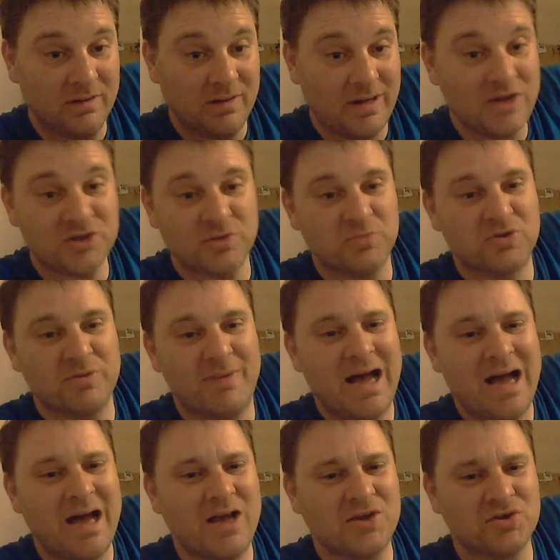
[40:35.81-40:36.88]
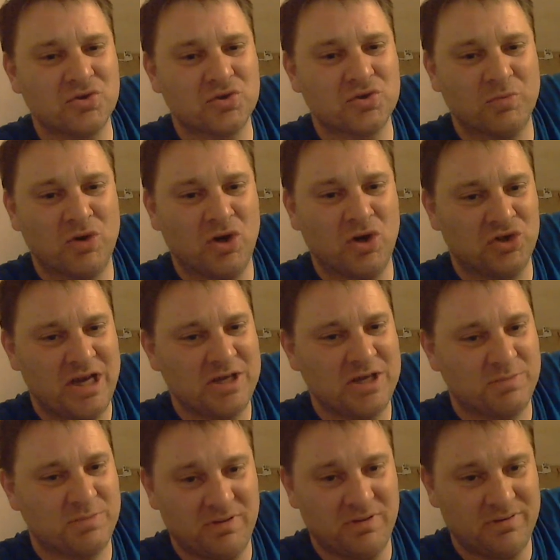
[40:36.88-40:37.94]
I had some tomatoes and some
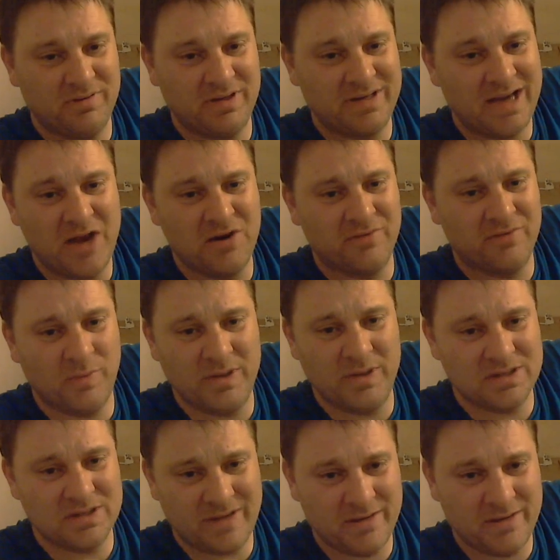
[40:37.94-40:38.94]
courgettes, but they died over winter.